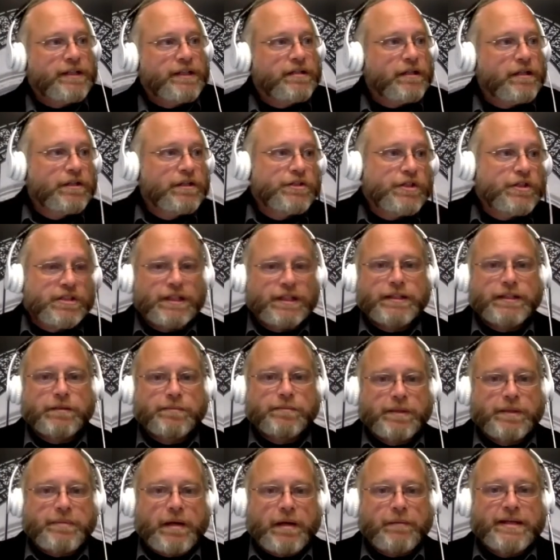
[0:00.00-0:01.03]
telling just a little
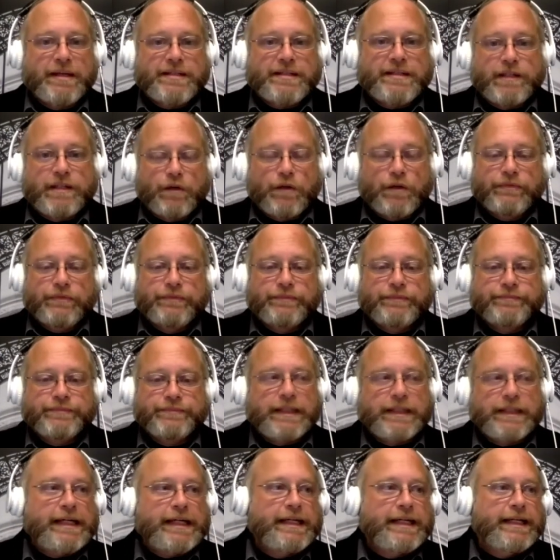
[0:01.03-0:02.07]
bit about myself.
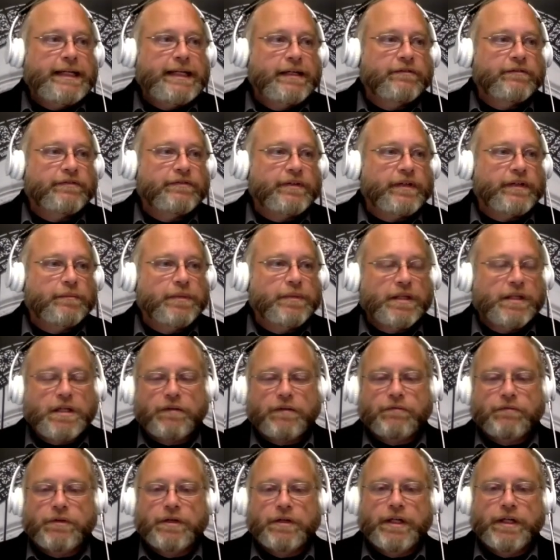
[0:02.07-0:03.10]
I have been
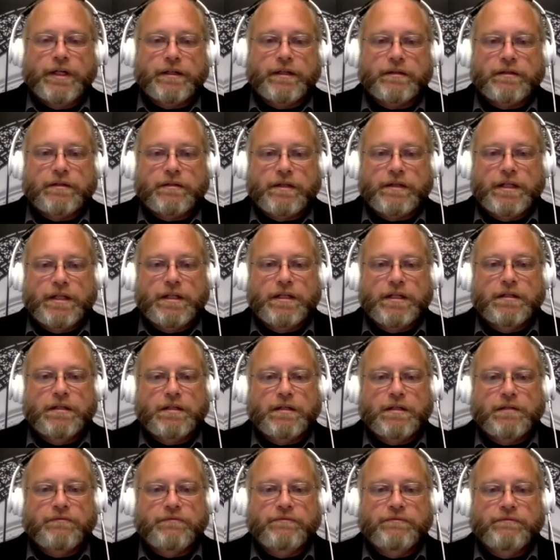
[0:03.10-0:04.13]
covering
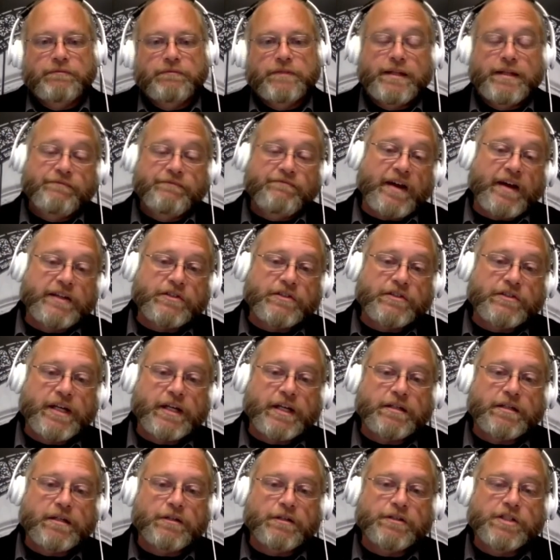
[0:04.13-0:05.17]
the advisor
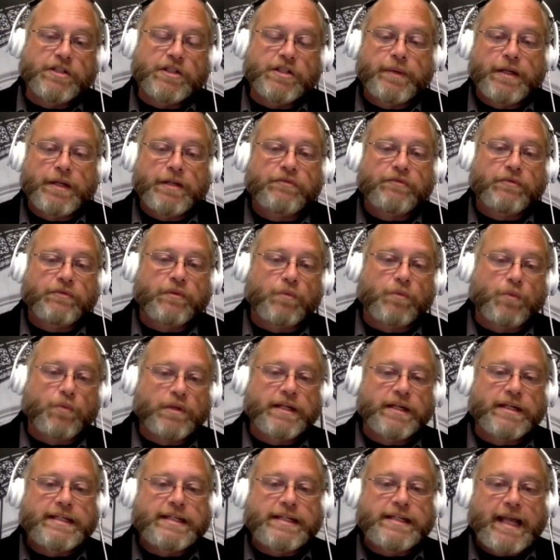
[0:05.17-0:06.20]
technology space for more
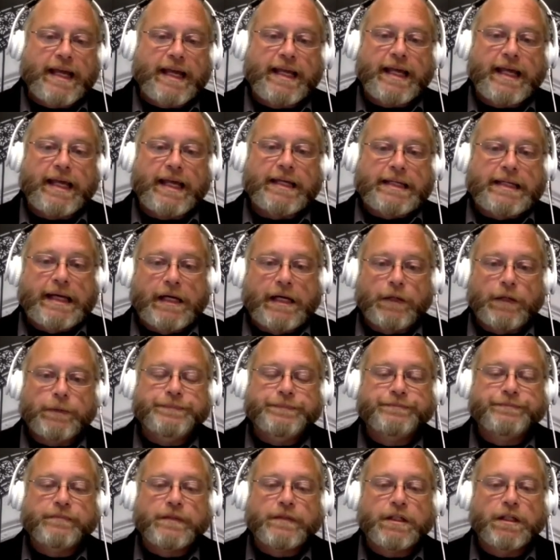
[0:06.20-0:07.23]
than a decade now.
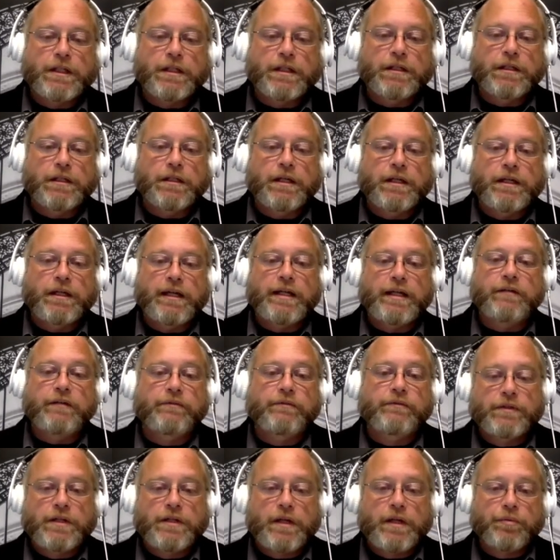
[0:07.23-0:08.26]
I had a
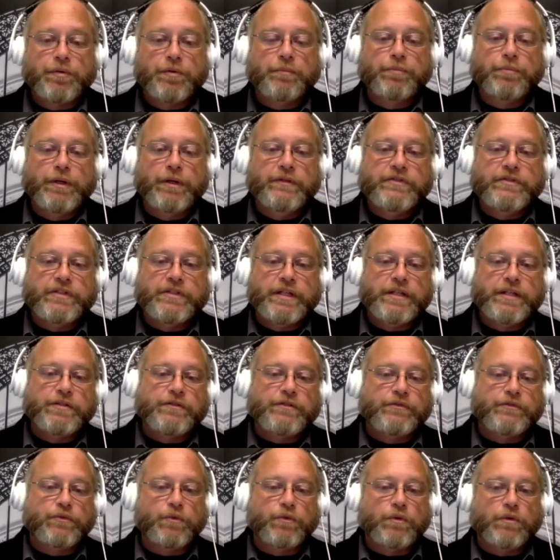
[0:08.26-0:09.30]
couple of brief stints
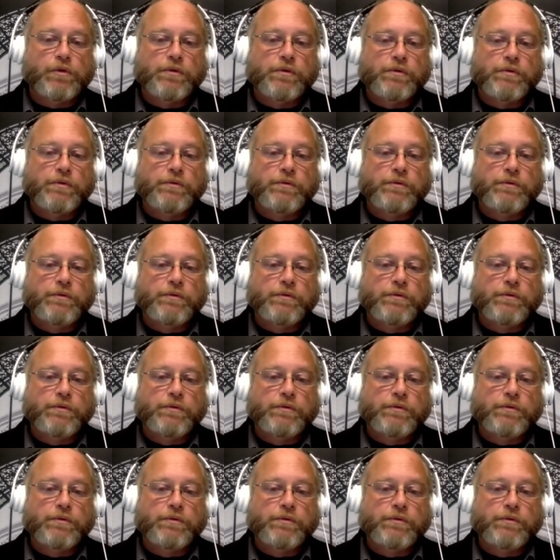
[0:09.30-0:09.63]
for